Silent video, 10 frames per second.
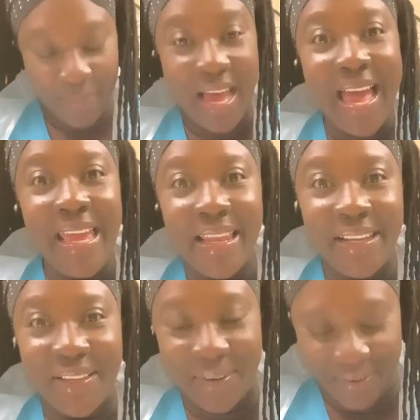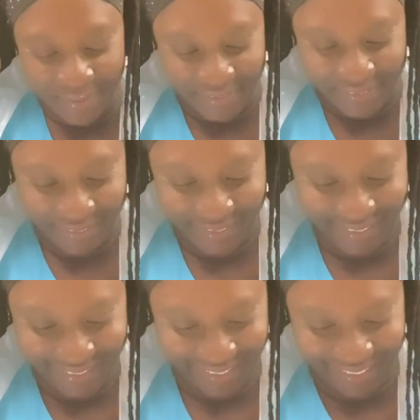an island girl.
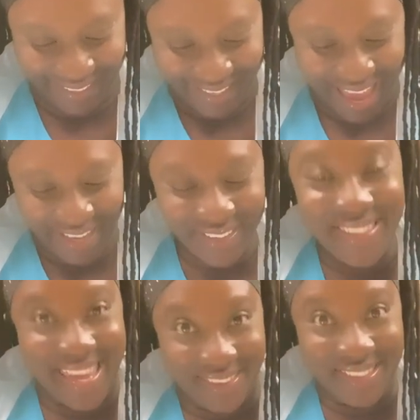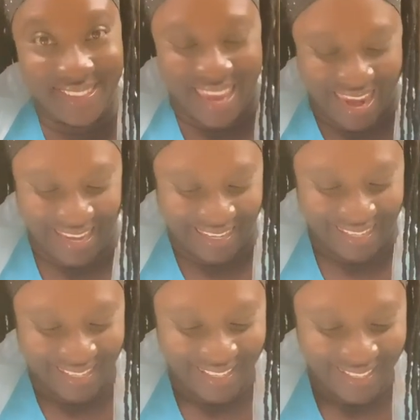I could take the stain.
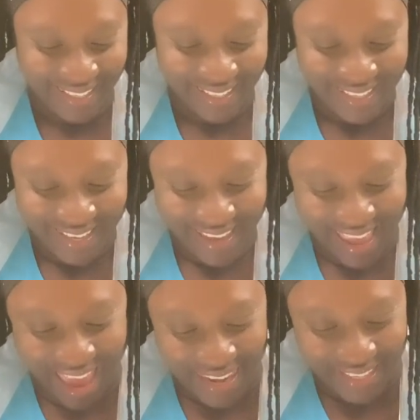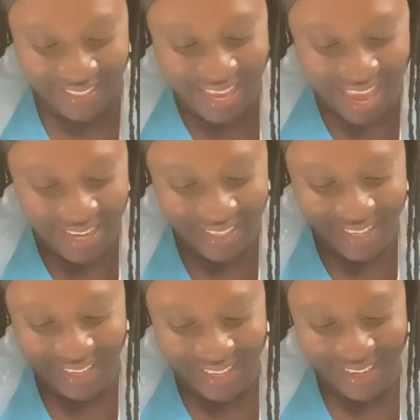You understand?
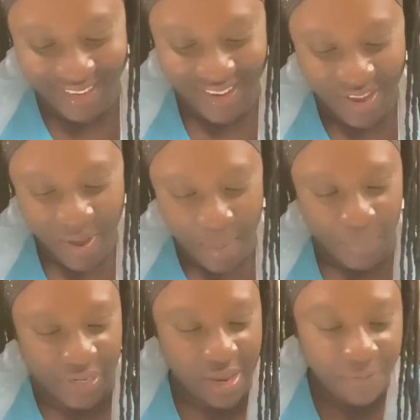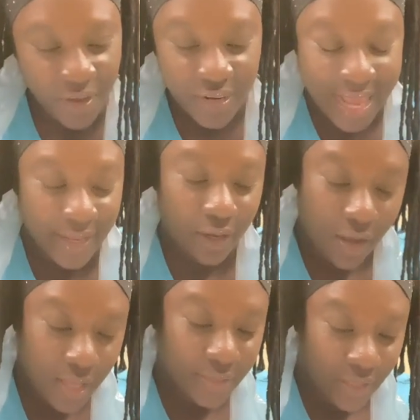But if you're not
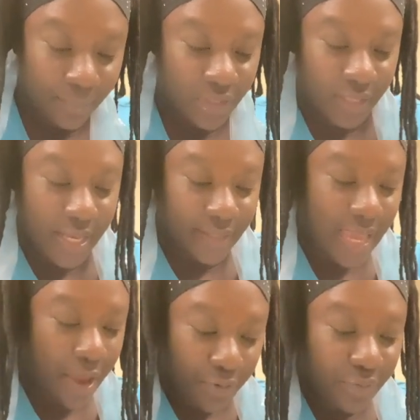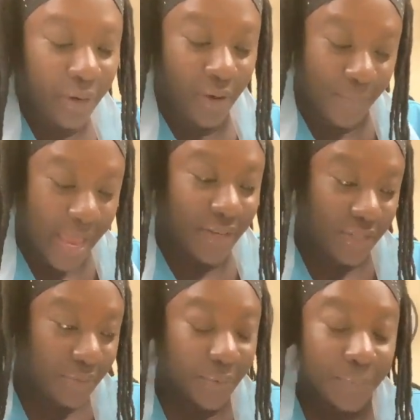accustomed to this, I would recommend
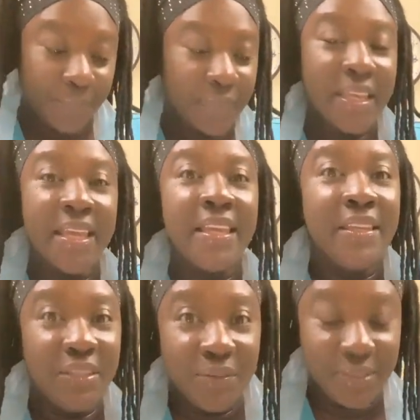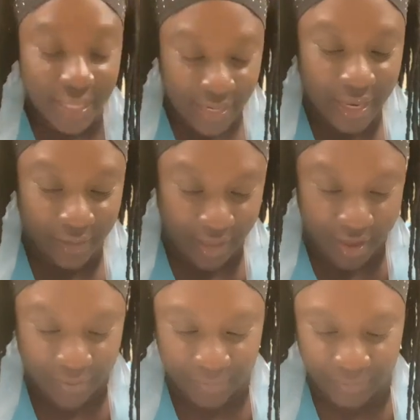you using a glove,